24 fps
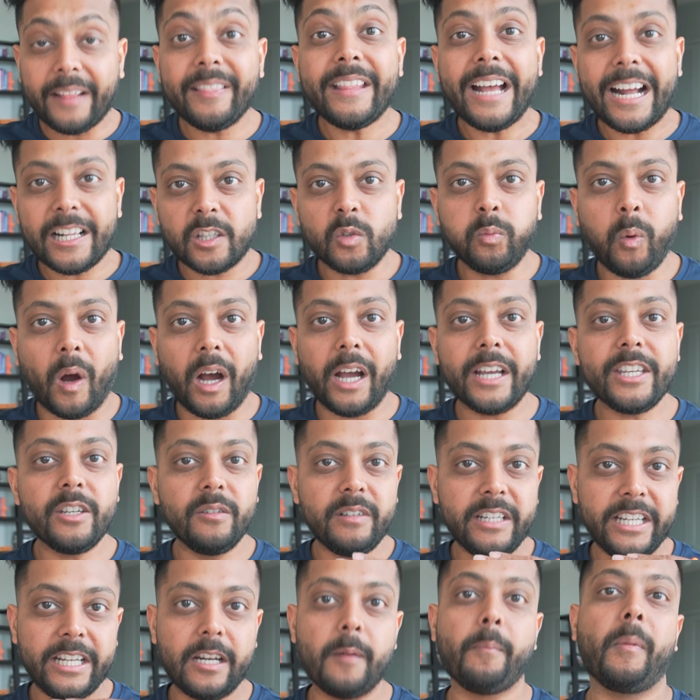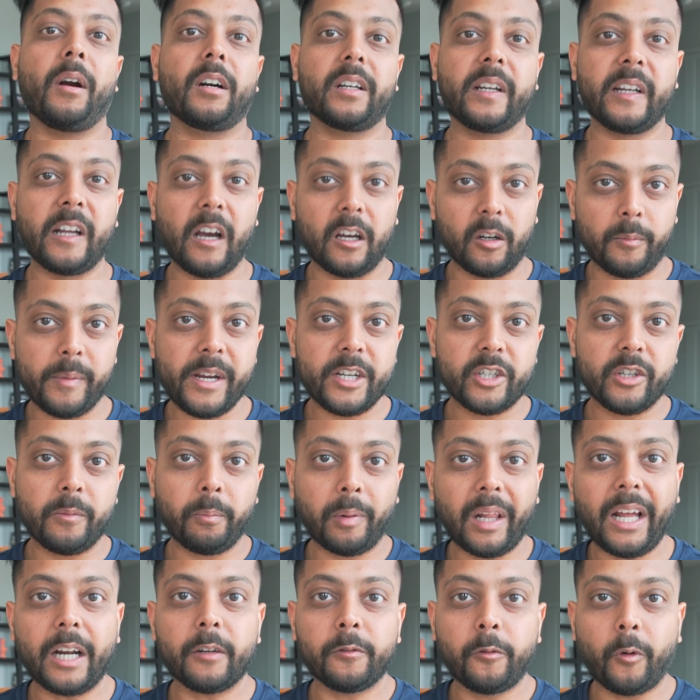And that's why you need a marketing automation
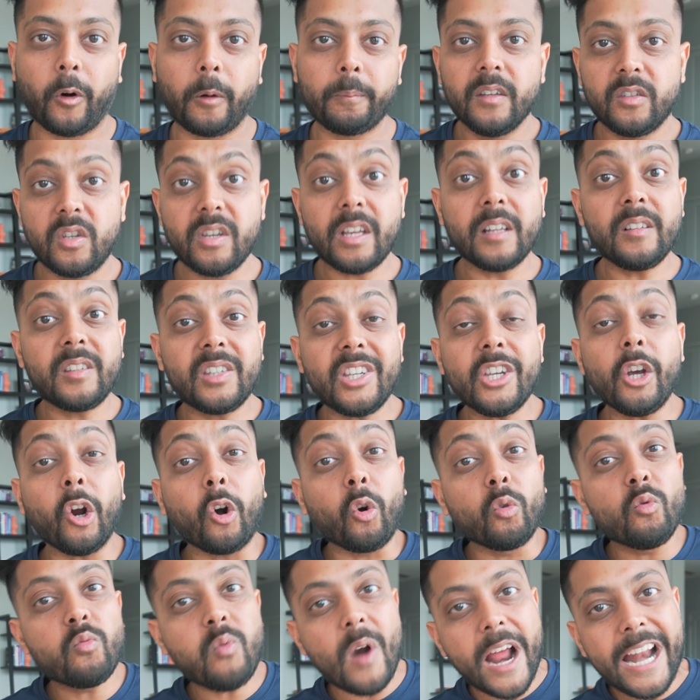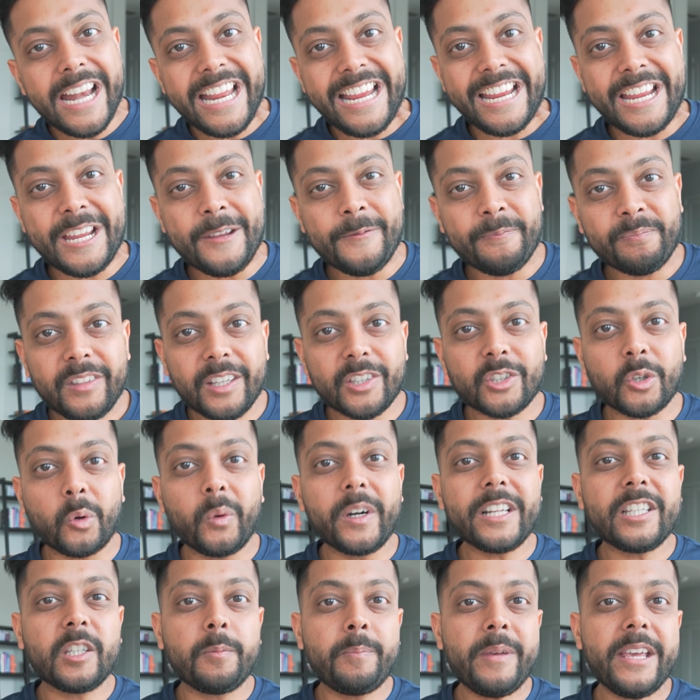platform. So you can see already, this
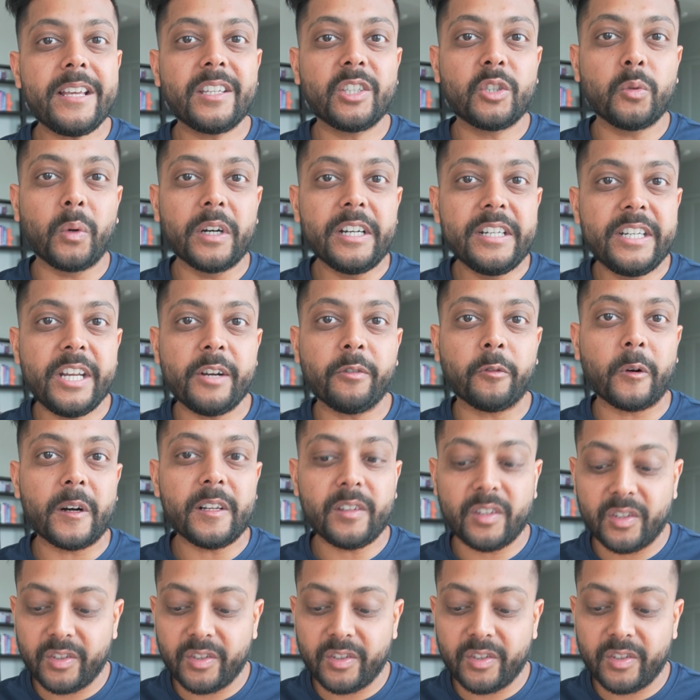already speaks to a different